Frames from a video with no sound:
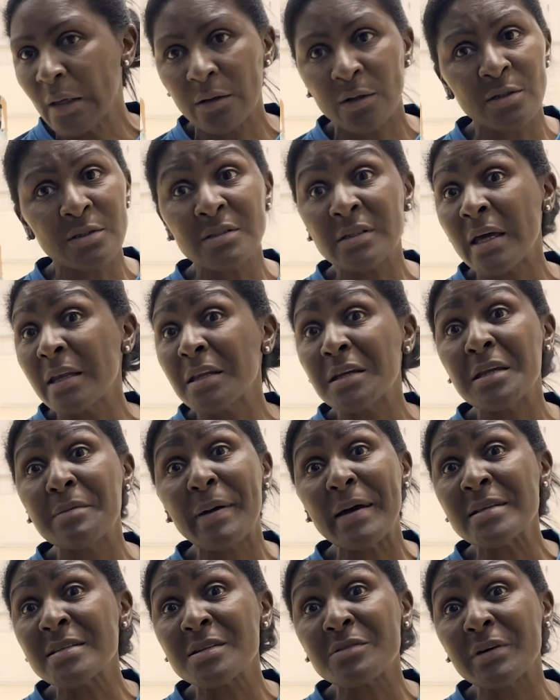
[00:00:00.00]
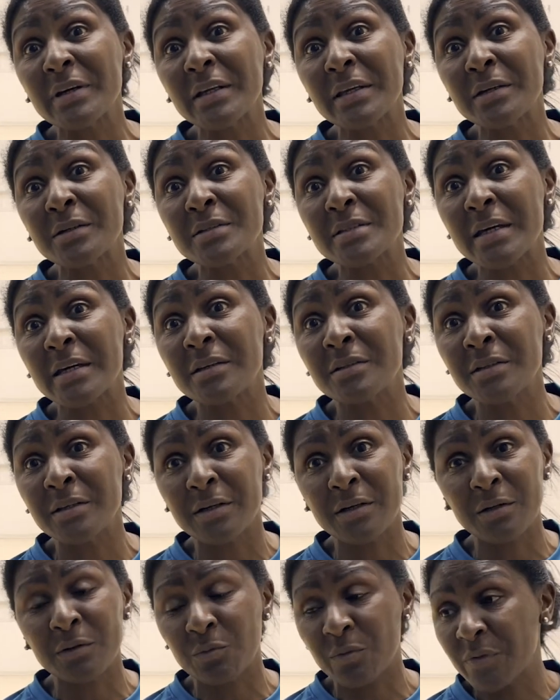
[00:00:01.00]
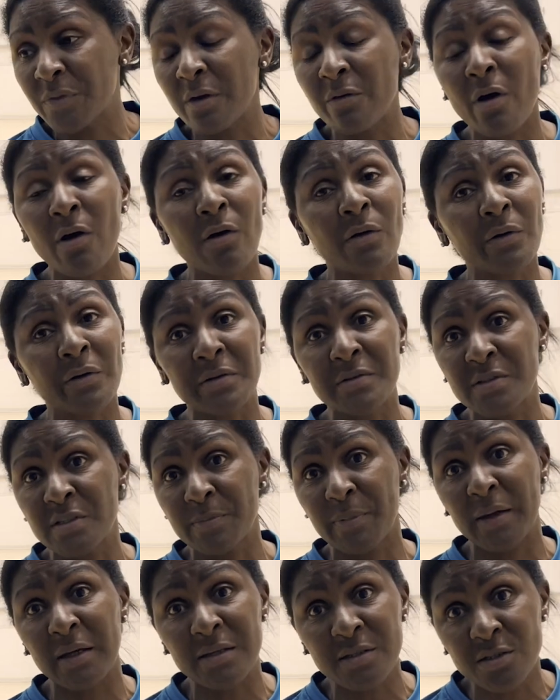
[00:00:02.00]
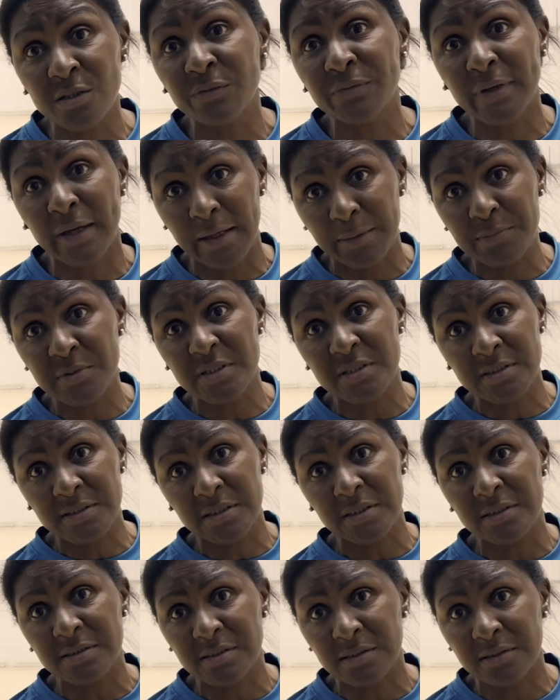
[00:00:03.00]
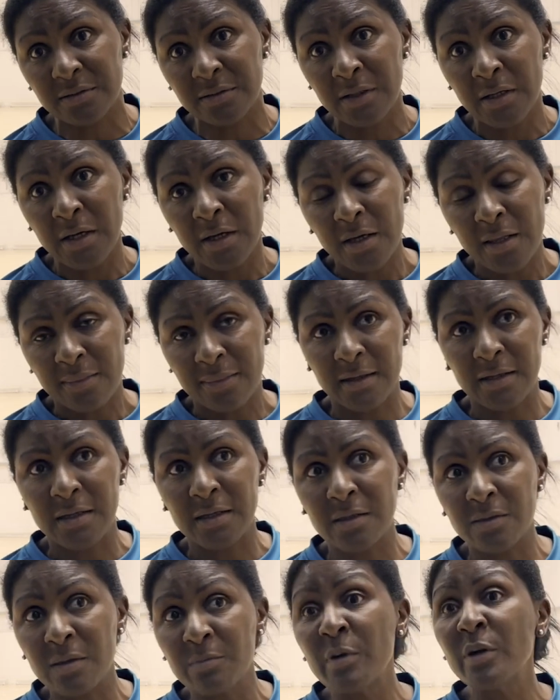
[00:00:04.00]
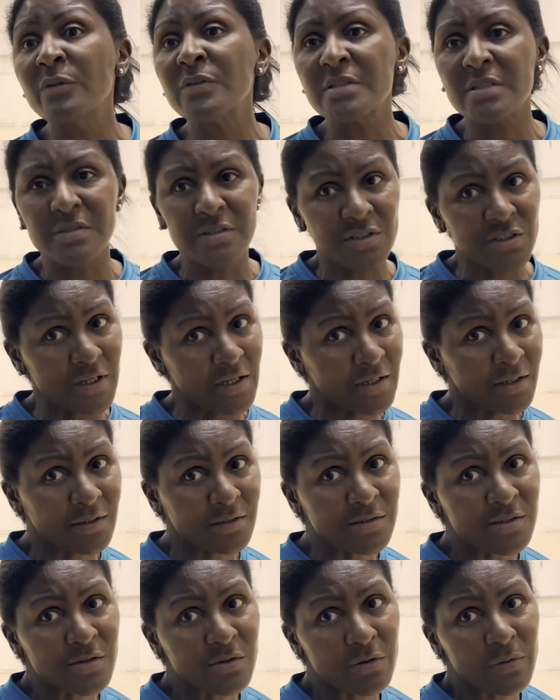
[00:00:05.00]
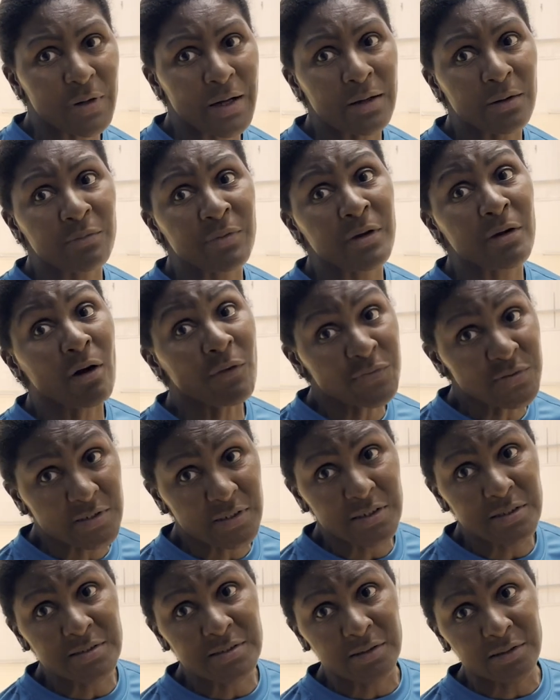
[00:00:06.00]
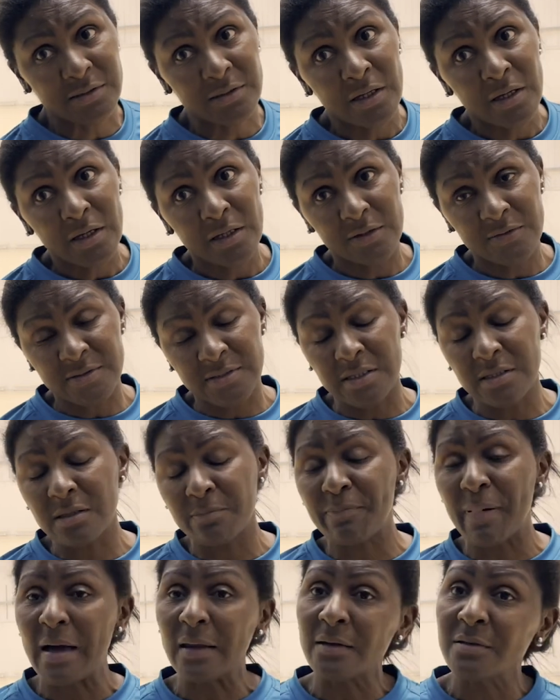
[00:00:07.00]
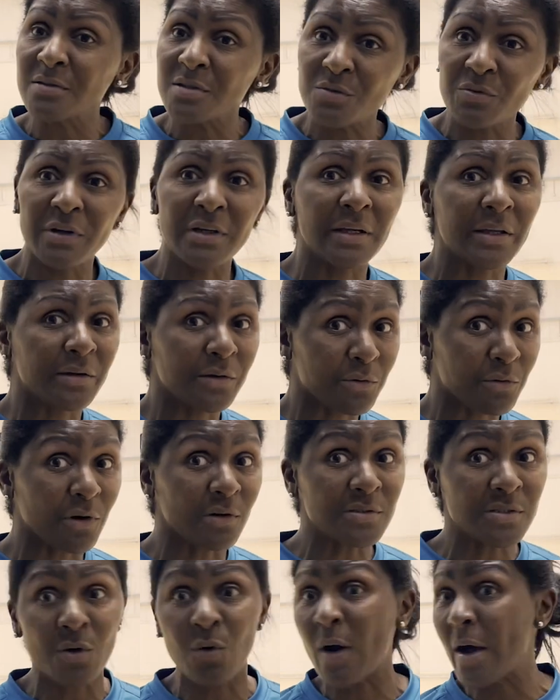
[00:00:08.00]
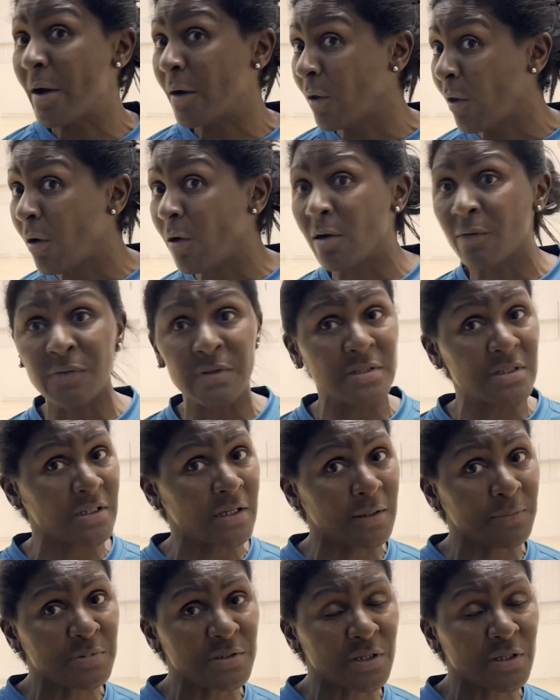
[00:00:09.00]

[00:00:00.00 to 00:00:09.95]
Couldn't get any better really, could it? You know, there are going to be tough games this season. The movers and the shakers throughout the off-season have seen the balance really across quite a lot of the teams.